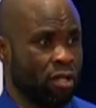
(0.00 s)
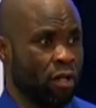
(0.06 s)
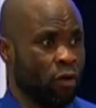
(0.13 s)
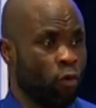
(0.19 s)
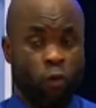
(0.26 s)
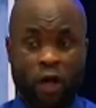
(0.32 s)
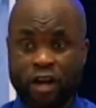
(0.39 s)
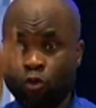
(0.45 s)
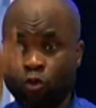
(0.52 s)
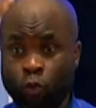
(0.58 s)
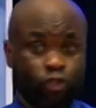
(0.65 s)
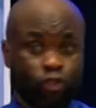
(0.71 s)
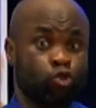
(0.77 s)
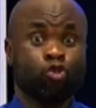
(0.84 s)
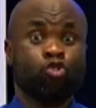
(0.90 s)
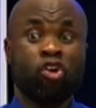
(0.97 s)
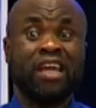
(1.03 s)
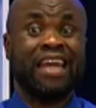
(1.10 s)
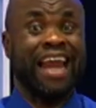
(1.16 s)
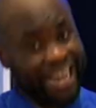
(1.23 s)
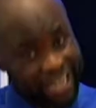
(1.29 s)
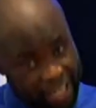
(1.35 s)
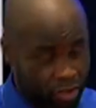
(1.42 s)
With what you don't
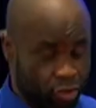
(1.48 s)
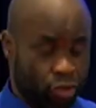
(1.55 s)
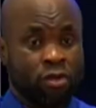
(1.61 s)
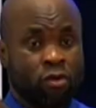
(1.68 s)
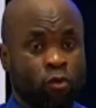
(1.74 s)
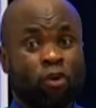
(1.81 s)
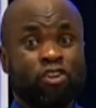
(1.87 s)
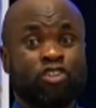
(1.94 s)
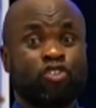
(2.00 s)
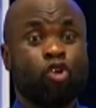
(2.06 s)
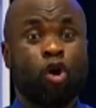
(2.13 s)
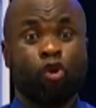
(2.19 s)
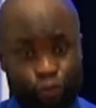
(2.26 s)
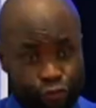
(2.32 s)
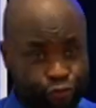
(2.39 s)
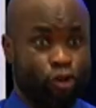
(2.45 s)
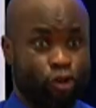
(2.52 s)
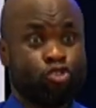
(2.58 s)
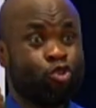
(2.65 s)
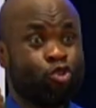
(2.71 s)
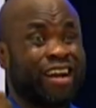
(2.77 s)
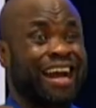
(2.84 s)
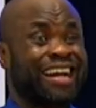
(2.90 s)
like, what is not good for you, you
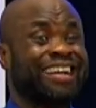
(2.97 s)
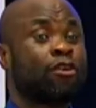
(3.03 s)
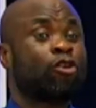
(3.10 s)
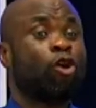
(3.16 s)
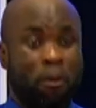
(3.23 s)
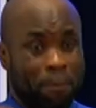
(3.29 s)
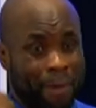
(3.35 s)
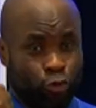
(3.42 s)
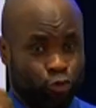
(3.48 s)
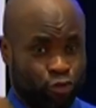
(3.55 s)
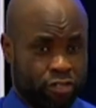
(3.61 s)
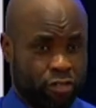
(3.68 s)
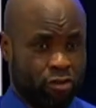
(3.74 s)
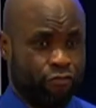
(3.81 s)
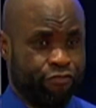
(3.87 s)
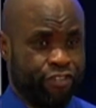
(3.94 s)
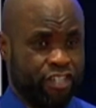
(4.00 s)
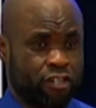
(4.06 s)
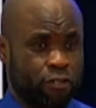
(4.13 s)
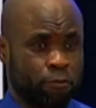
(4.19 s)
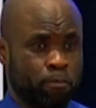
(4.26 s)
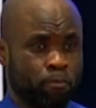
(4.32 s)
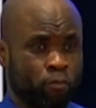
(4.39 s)
can come out of it.
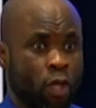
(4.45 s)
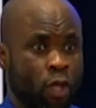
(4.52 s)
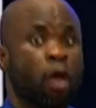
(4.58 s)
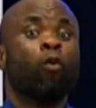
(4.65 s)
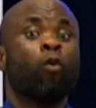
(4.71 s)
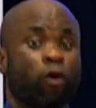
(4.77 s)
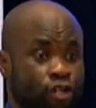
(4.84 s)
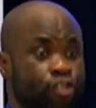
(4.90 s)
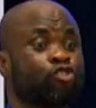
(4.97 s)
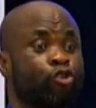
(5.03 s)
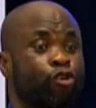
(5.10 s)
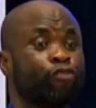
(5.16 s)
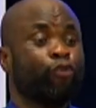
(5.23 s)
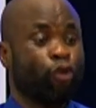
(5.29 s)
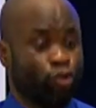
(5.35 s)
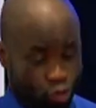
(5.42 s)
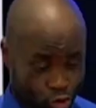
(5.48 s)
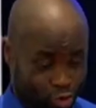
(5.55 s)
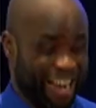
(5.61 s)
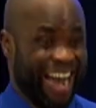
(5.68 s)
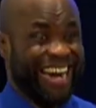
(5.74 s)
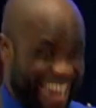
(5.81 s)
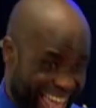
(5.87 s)
What is good for you, you
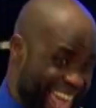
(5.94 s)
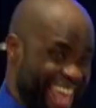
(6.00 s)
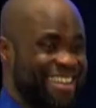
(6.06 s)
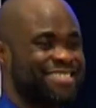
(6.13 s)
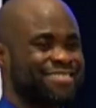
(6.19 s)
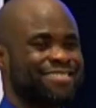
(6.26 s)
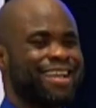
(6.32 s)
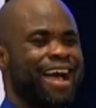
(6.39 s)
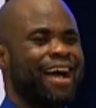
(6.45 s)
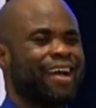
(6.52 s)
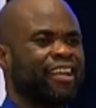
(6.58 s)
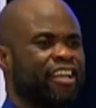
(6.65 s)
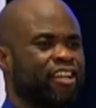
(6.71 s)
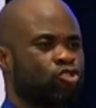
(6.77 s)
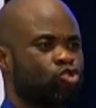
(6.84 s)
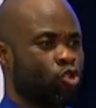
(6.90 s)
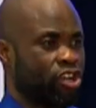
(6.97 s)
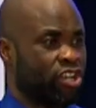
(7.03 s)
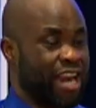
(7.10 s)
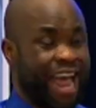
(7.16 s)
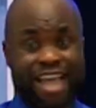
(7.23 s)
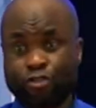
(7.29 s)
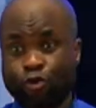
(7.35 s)
can enter into it,
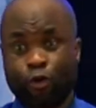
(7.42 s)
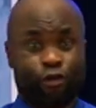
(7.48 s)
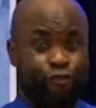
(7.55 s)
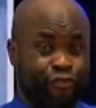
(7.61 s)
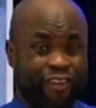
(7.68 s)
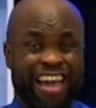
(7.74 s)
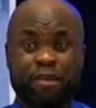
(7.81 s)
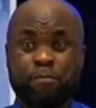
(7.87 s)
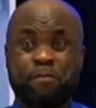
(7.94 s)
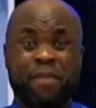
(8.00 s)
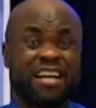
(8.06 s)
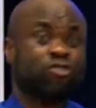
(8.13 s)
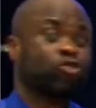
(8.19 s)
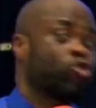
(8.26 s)
and you will find pastor